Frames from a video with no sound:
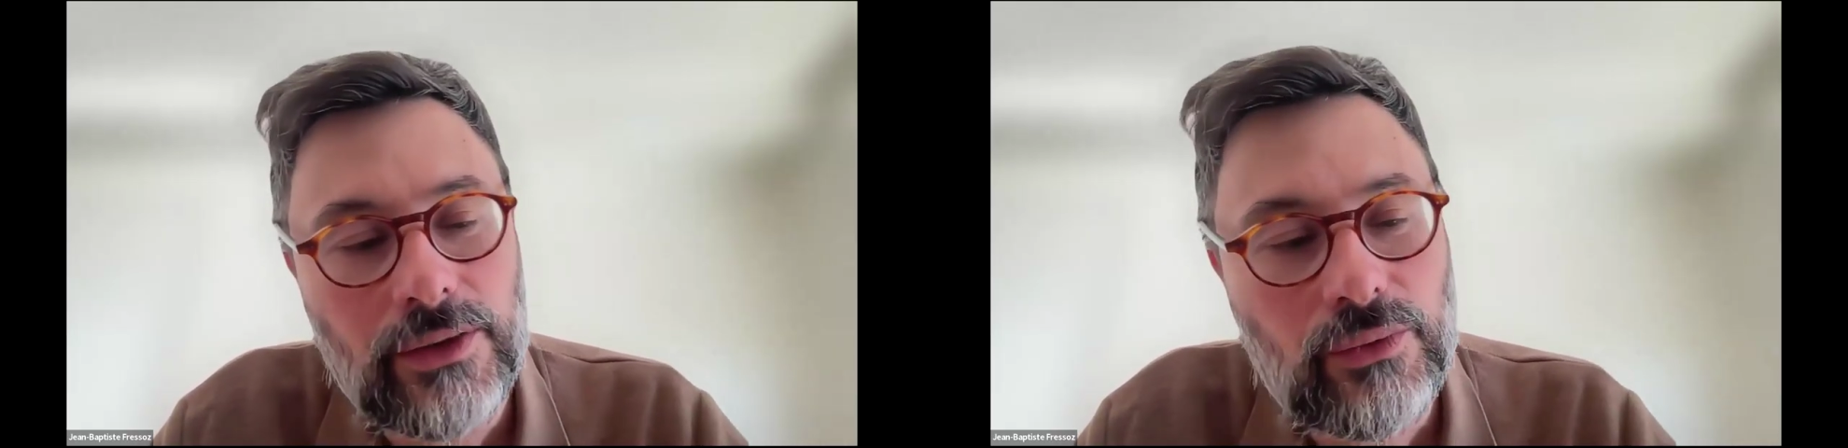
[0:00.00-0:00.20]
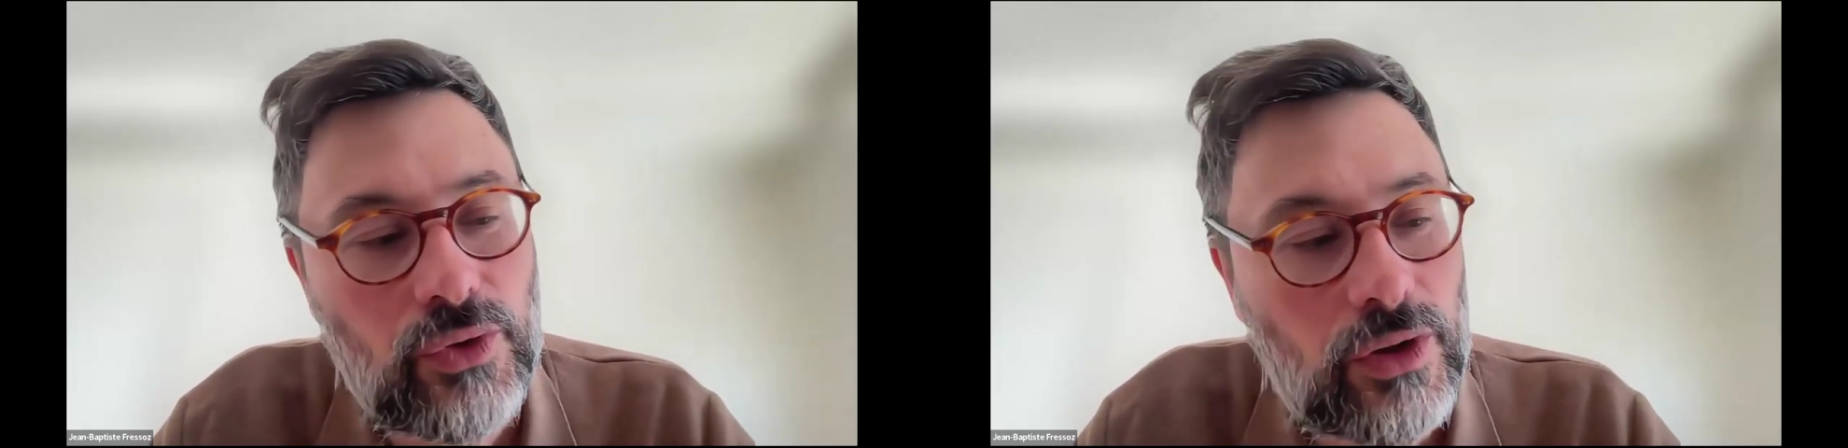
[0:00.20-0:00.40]

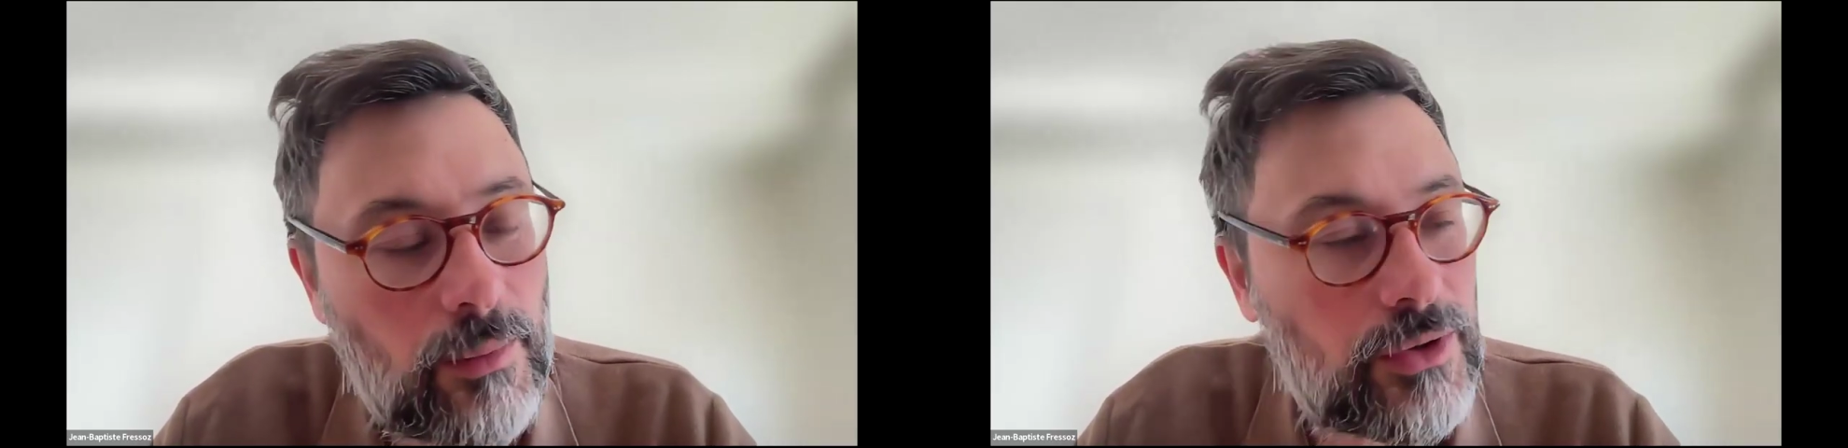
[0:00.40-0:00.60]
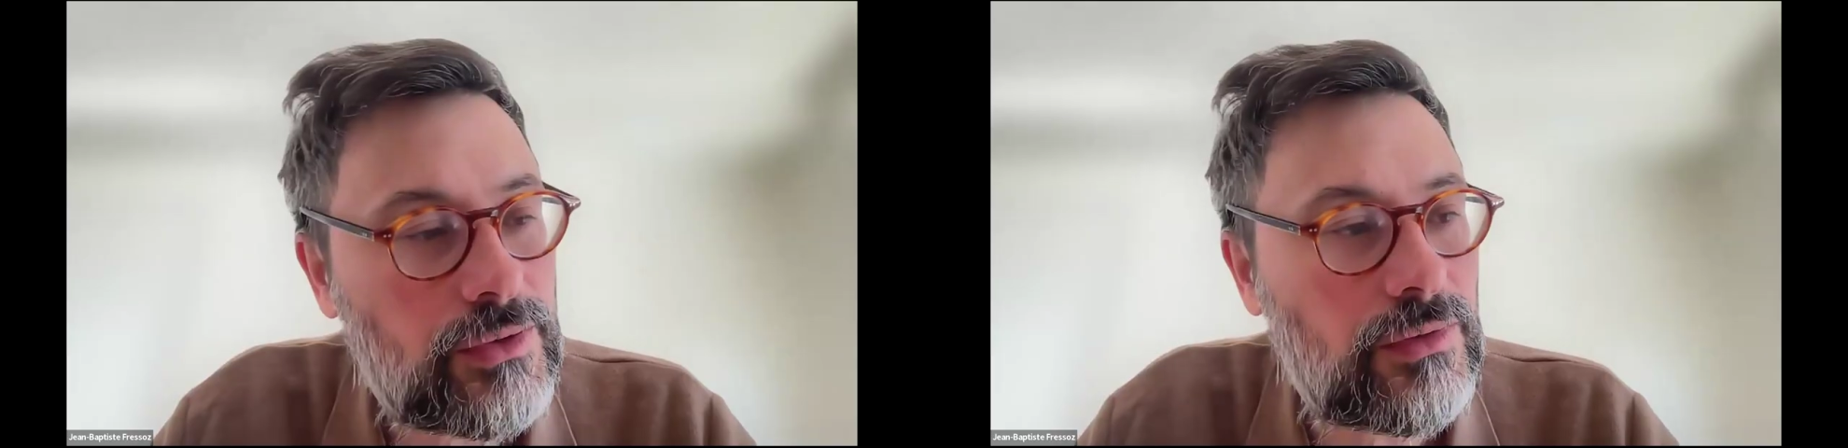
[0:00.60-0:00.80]
to talk
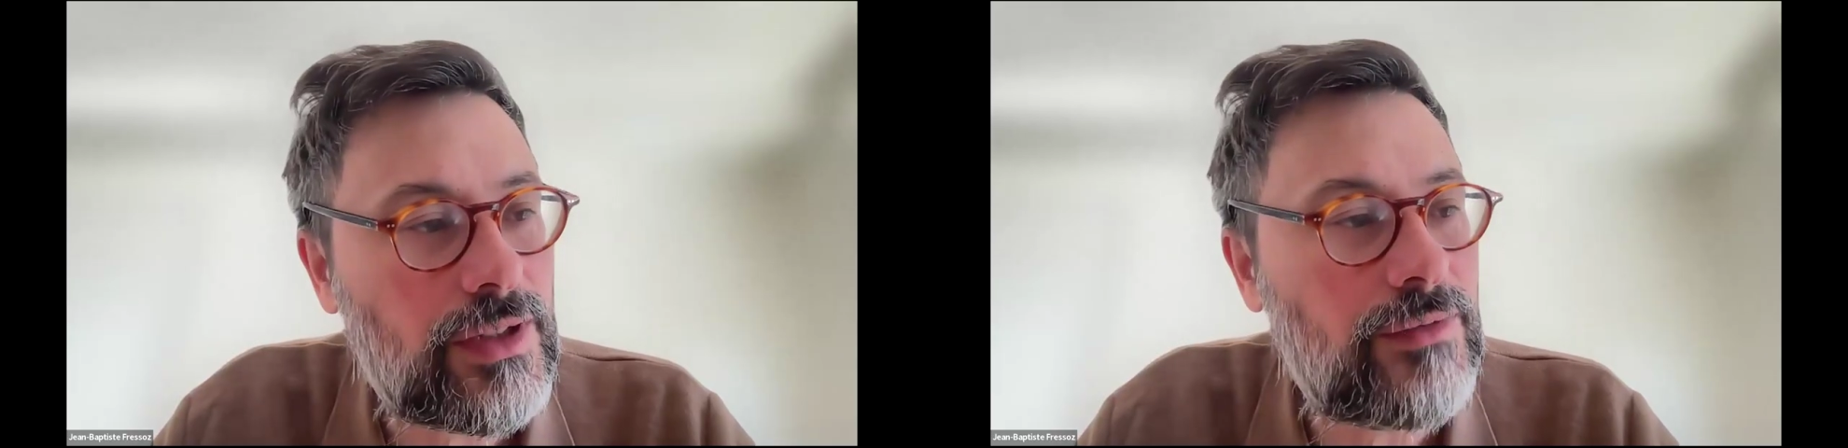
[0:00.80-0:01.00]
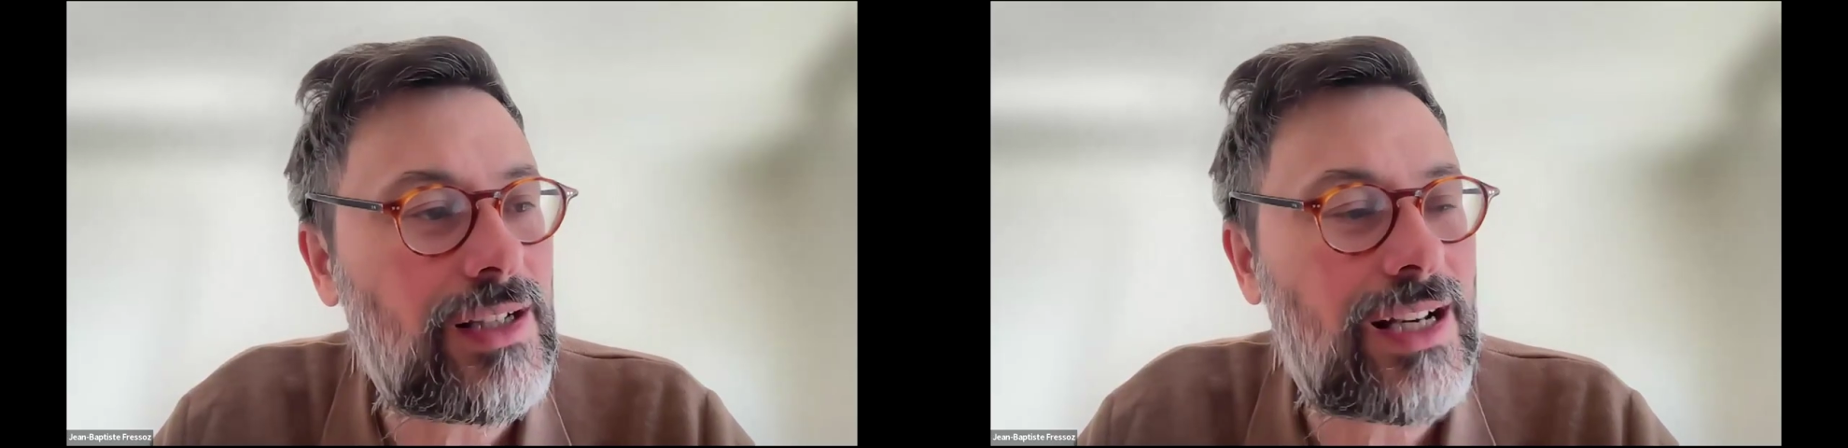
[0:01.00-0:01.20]
about,
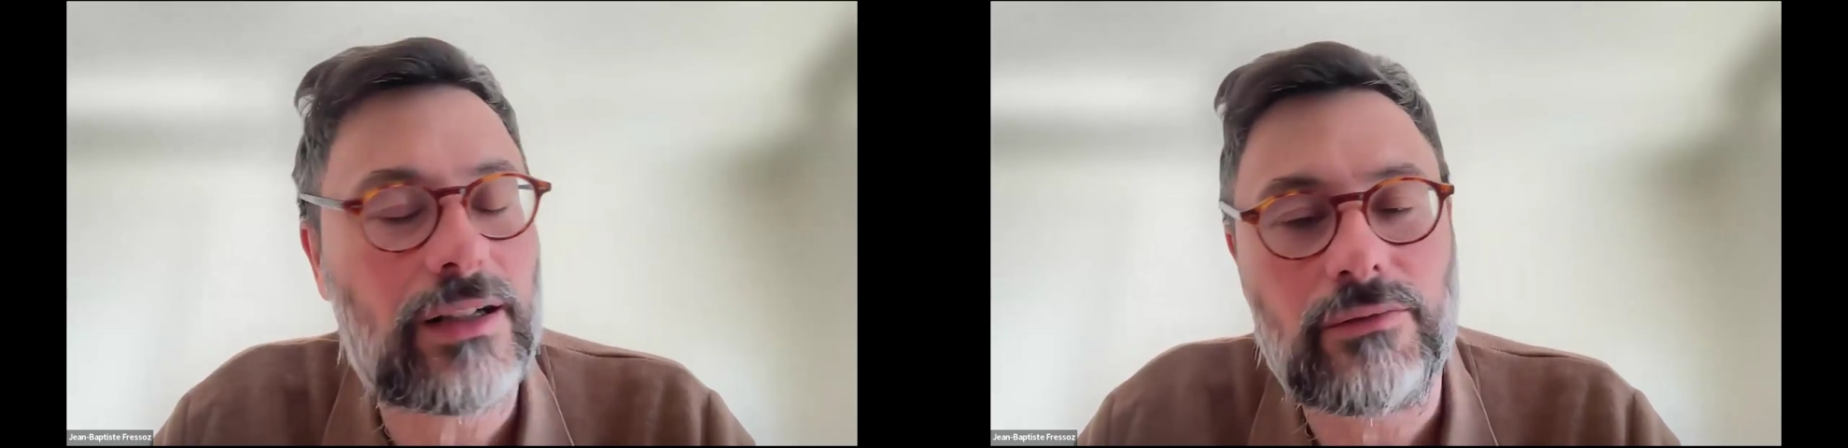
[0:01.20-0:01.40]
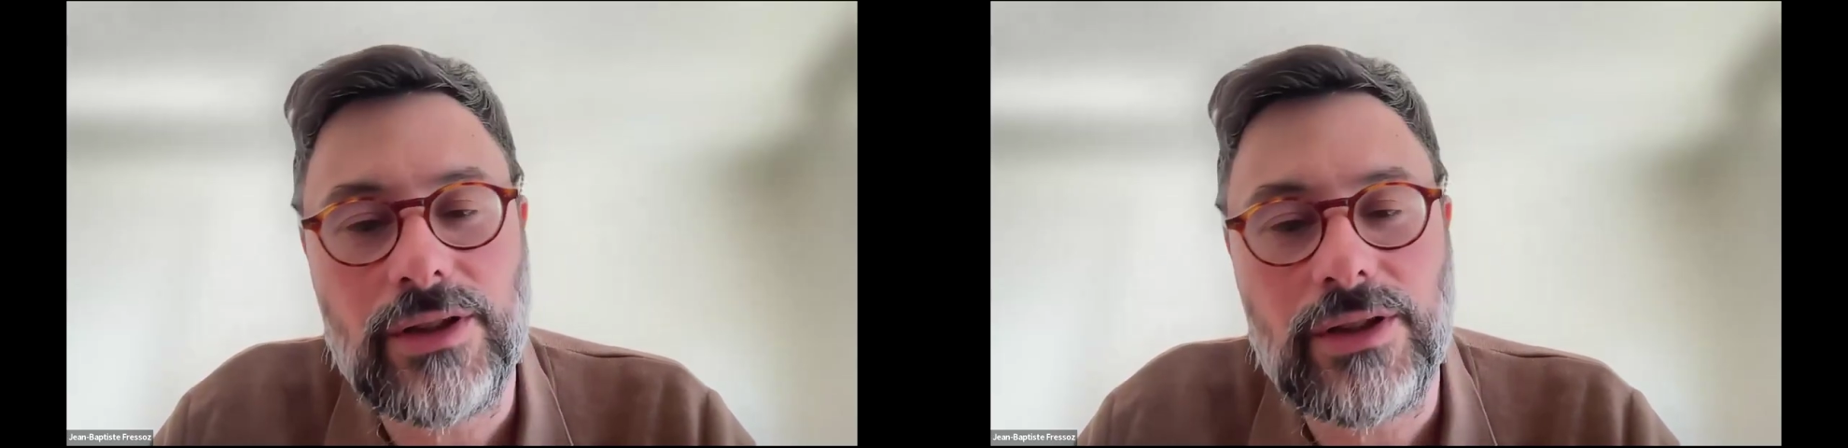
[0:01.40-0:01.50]
even like